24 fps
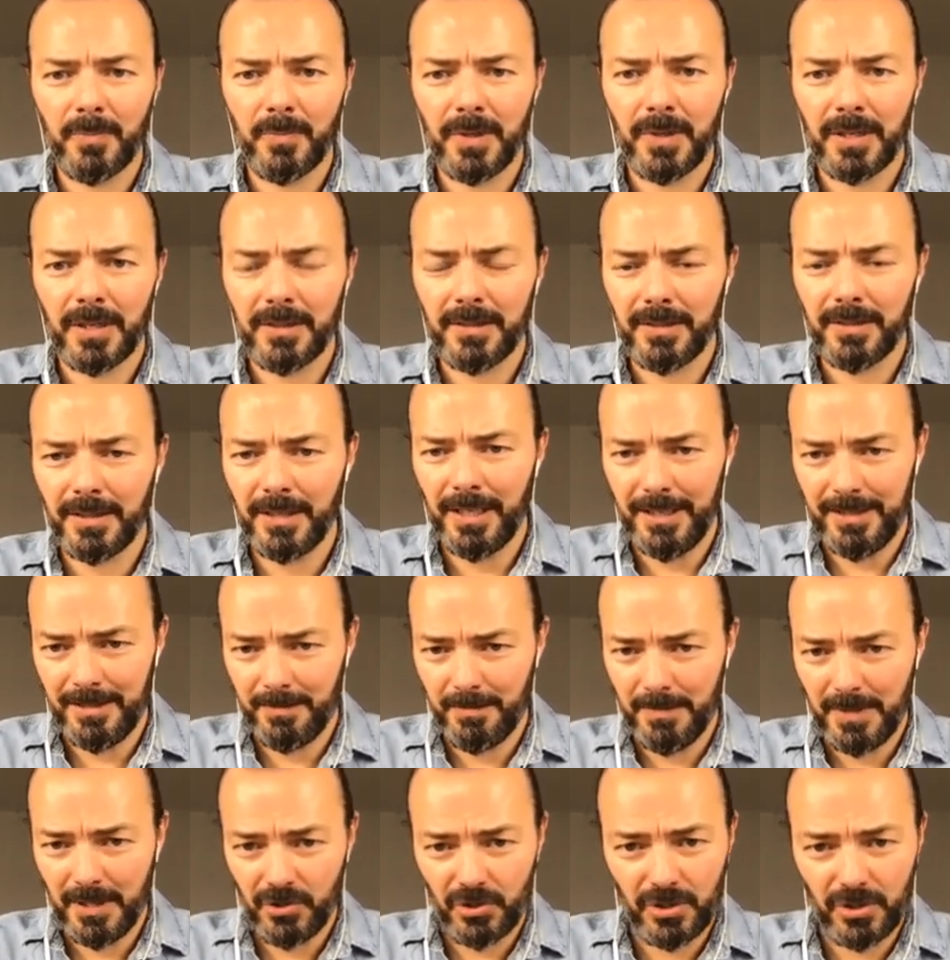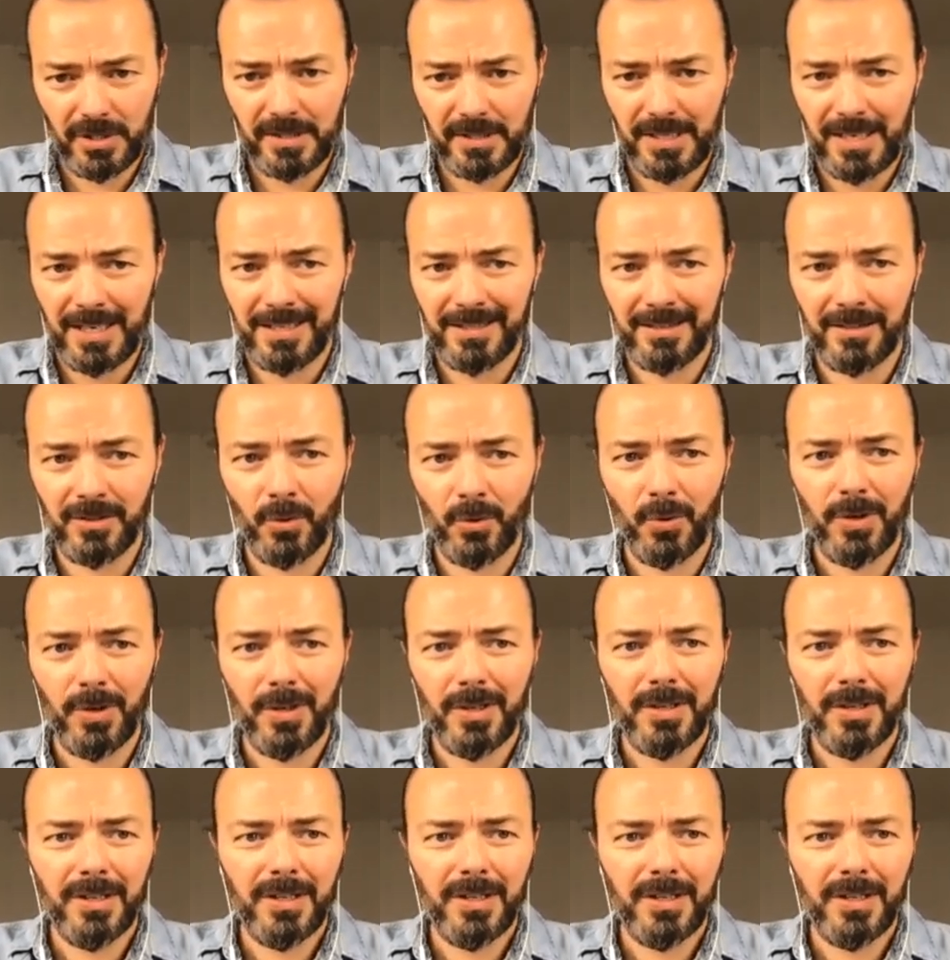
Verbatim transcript: But as much as I know,